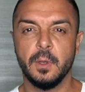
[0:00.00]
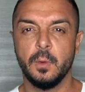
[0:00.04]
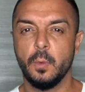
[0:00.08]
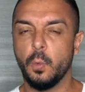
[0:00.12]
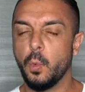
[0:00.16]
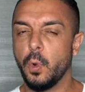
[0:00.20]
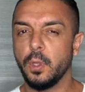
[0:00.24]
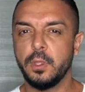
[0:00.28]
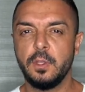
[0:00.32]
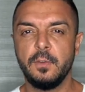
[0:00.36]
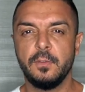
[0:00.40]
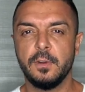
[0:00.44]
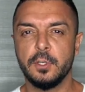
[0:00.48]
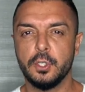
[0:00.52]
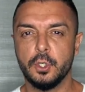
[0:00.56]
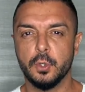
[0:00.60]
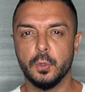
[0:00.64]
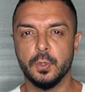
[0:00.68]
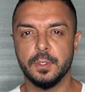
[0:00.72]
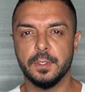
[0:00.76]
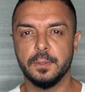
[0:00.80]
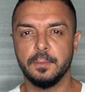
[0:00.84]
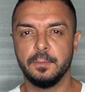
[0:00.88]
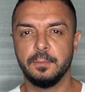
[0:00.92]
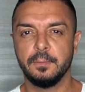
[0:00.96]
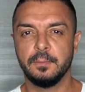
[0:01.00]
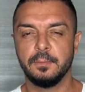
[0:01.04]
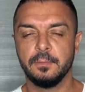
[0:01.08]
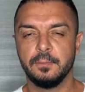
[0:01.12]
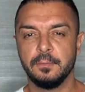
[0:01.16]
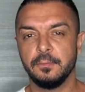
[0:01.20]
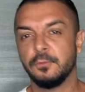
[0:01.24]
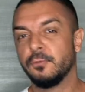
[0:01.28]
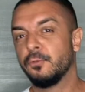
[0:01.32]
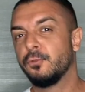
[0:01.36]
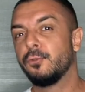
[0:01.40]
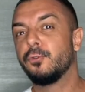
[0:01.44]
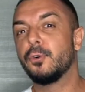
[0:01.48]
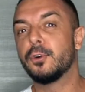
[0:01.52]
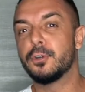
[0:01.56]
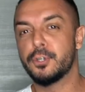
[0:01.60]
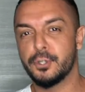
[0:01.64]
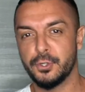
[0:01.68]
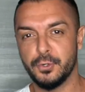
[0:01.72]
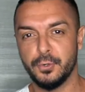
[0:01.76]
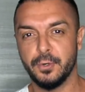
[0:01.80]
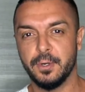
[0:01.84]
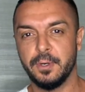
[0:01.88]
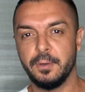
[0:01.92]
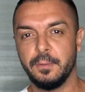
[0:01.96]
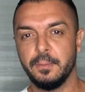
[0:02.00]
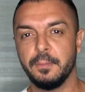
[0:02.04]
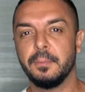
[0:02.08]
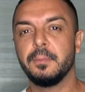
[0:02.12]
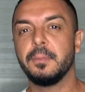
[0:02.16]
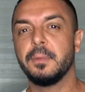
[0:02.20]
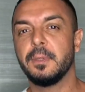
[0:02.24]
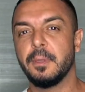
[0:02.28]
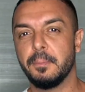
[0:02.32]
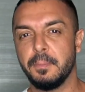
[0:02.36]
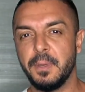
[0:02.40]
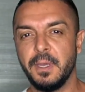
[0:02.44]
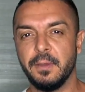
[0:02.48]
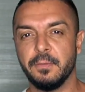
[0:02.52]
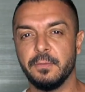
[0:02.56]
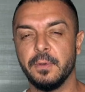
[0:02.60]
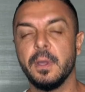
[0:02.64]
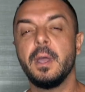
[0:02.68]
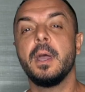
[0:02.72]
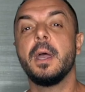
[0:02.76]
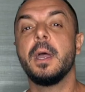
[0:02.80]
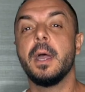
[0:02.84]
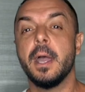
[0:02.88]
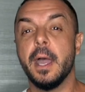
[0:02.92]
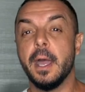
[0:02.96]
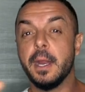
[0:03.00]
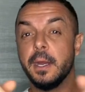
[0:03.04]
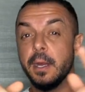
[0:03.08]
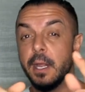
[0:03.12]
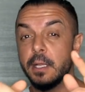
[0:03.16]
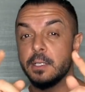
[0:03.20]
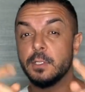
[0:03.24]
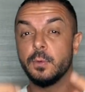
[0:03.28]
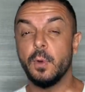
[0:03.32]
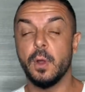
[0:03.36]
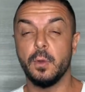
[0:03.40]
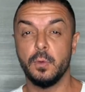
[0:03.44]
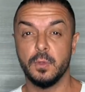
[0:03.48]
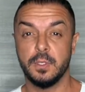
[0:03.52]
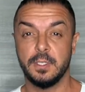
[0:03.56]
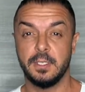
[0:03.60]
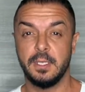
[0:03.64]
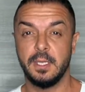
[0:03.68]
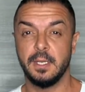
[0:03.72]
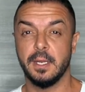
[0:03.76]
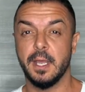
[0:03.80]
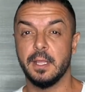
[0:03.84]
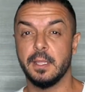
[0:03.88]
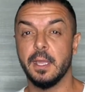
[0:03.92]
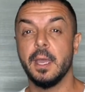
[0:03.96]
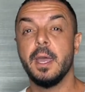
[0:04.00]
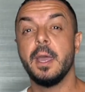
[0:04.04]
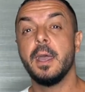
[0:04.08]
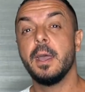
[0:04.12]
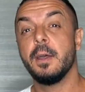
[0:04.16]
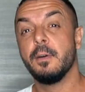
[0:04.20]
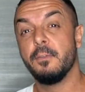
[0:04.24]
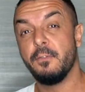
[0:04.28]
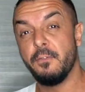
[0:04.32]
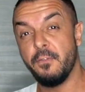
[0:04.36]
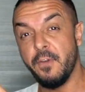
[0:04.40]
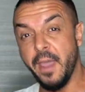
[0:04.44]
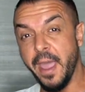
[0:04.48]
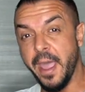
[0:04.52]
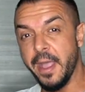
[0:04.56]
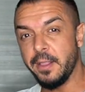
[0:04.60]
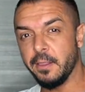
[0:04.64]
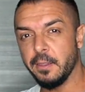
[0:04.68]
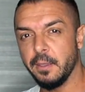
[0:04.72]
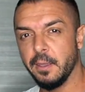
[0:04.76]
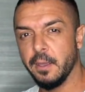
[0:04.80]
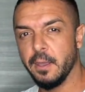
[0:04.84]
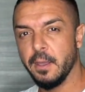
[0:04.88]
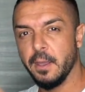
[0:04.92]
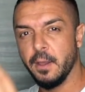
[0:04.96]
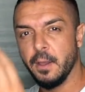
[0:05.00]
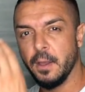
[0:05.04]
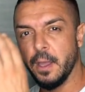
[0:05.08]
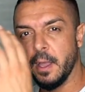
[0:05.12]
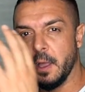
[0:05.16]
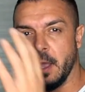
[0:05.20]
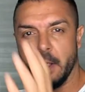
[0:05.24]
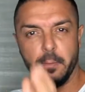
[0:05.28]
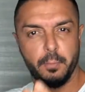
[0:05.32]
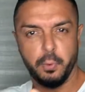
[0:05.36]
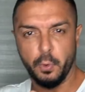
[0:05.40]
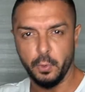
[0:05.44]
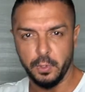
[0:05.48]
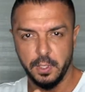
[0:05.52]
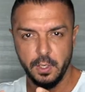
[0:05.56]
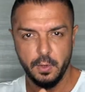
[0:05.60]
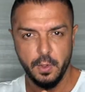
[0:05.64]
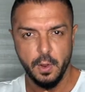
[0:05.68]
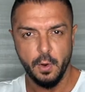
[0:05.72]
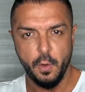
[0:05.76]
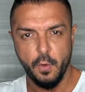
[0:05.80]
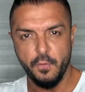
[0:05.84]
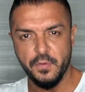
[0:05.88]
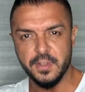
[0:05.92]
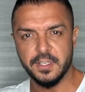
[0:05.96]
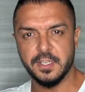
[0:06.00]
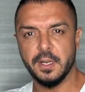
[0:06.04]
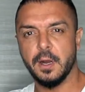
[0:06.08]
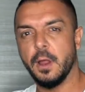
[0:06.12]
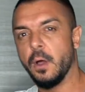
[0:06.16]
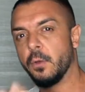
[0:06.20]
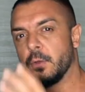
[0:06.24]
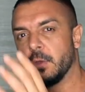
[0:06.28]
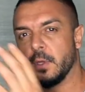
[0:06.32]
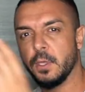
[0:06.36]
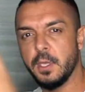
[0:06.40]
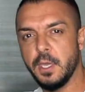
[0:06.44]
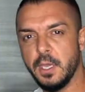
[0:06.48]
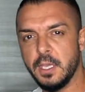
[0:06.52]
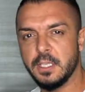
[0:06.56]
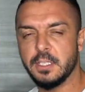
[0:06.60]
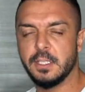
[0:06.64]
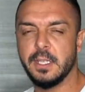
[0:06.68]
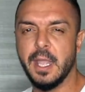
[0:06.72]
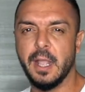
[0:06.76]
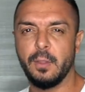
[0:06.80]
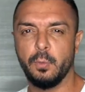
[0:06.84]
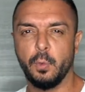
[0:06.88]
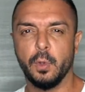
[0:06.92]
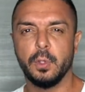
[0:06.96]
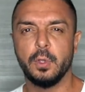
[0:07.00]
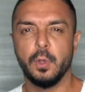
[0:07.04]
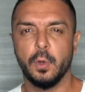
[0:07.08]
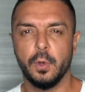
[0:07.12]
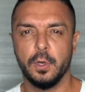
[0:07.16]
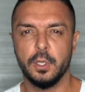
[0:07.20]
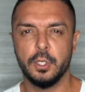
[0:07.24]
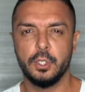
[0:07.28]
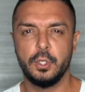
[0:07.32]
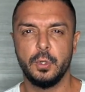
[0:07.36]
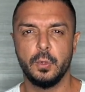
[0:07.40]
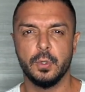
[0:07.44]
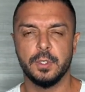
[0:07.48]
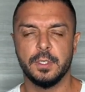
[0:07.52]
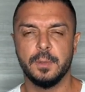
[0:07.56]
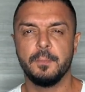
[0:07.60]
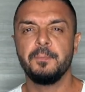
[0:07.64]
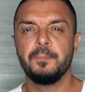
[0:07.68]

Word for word: What you will choose? For sure, the beef. And that's why you see that fat and protein you are always allowed. Is that what you're gonna choose?